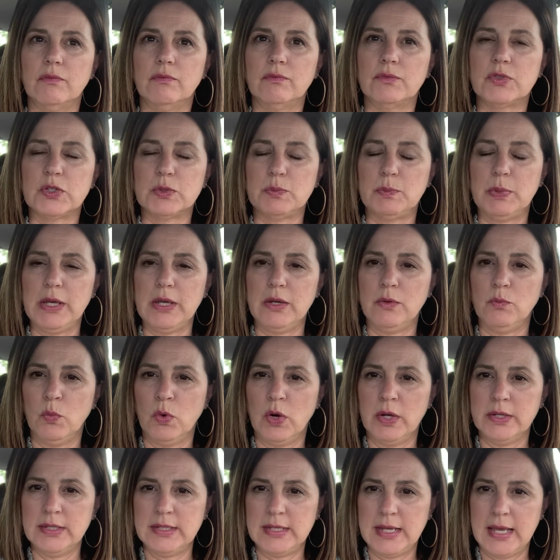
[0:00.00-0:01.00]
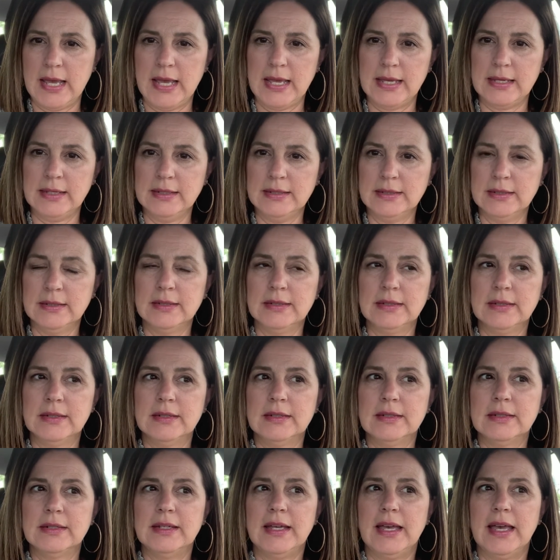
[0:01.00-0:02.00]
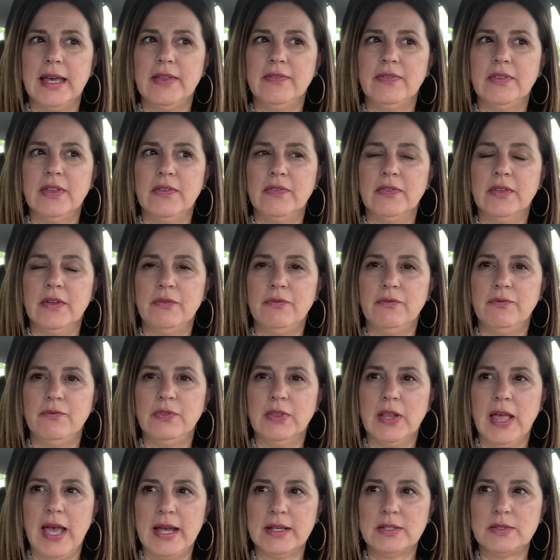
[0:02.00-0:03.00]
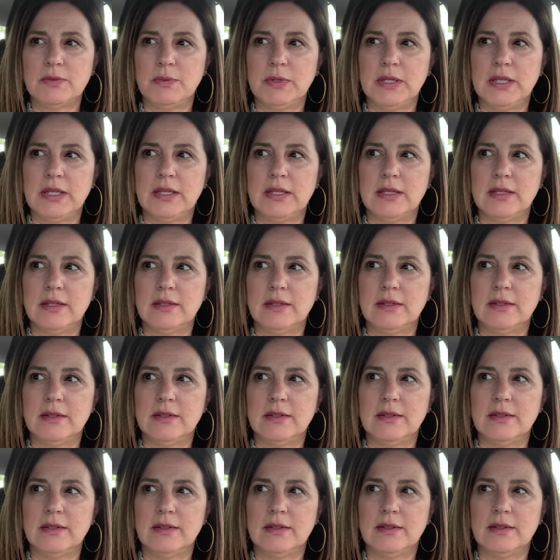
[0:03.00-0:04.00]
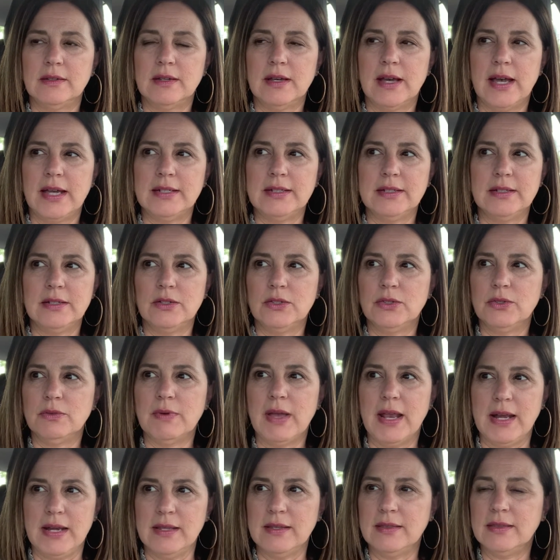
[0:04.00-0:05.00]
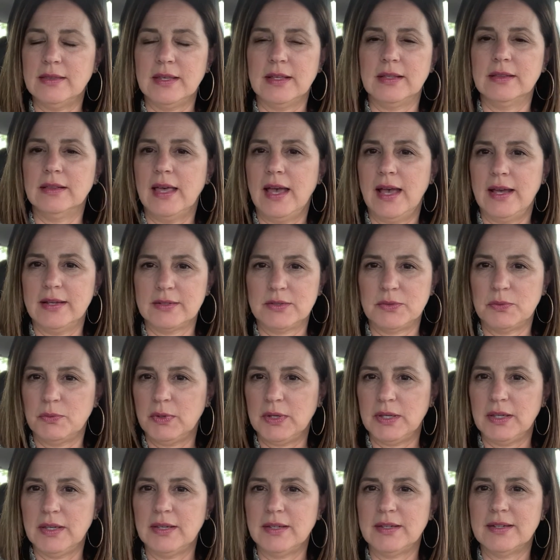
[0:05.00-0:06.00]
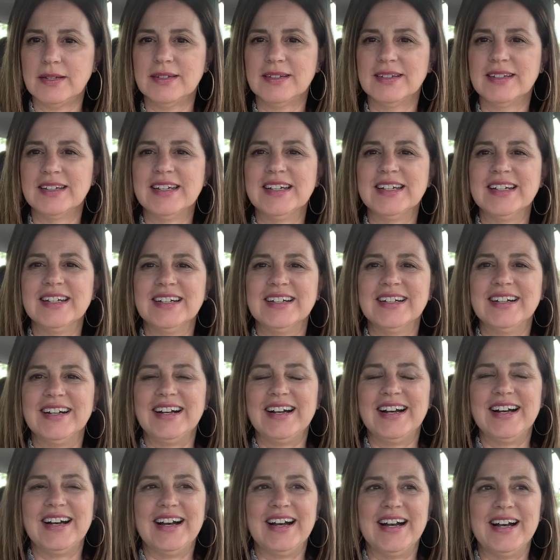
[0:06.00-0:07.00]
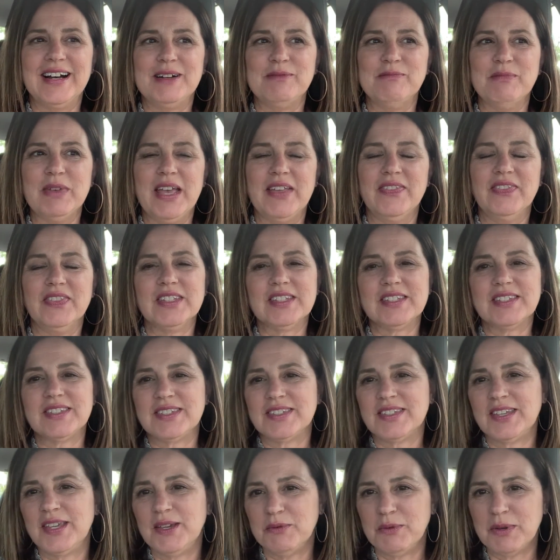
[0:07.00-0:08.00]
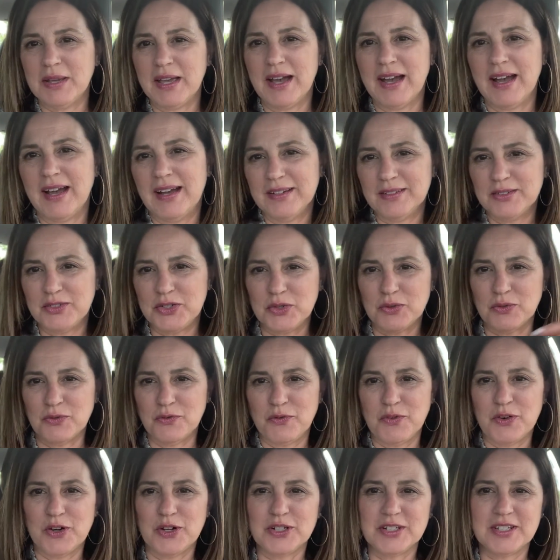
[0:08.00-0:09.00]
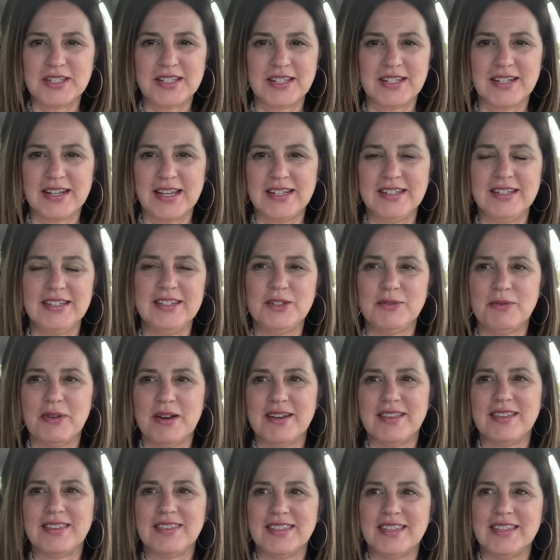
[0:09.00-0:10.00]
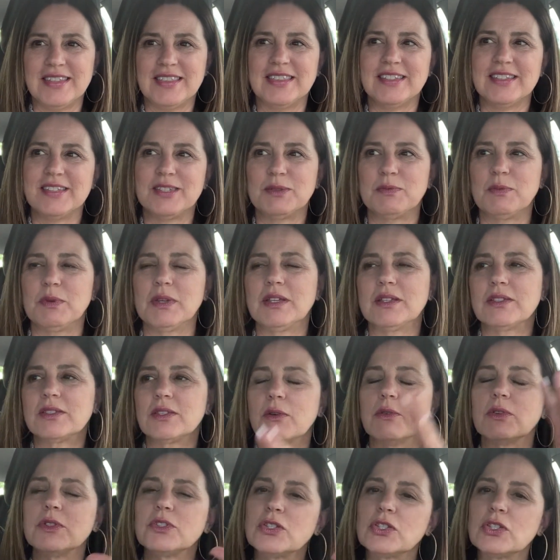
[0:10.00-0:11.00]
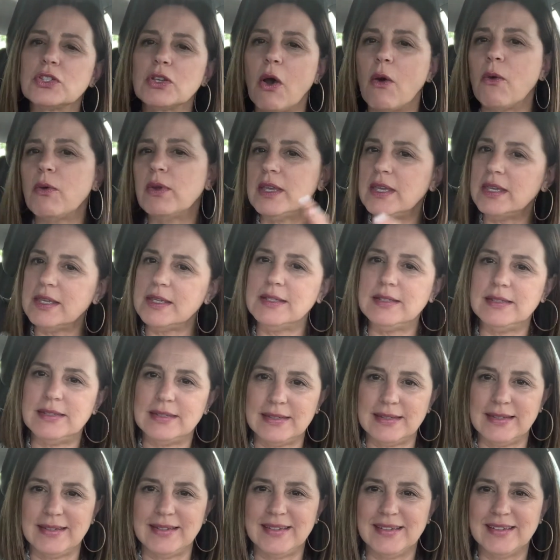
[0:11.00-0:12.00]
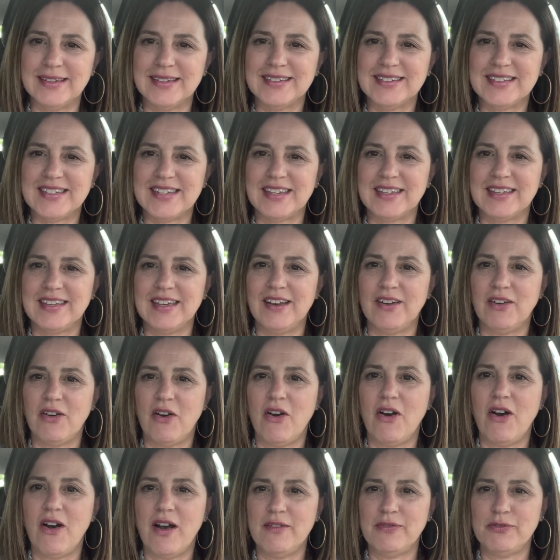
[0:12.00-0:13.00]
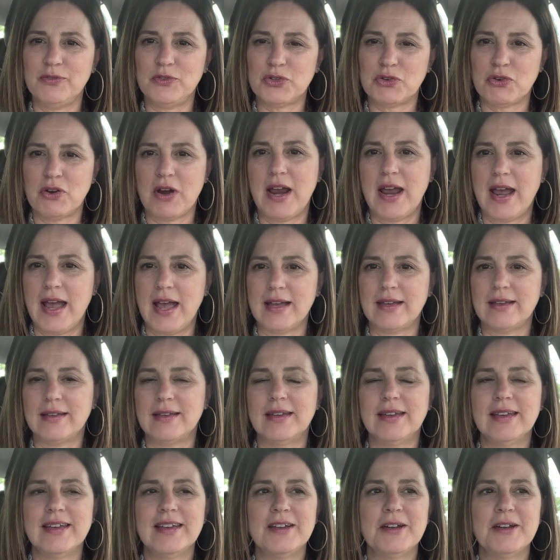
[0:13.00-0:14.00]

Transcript: spin one day. And then the last week, I didn't do anything last week. Um, and this, here we are, June 1st, and I didn't do anything this week. So it's so easy to get off track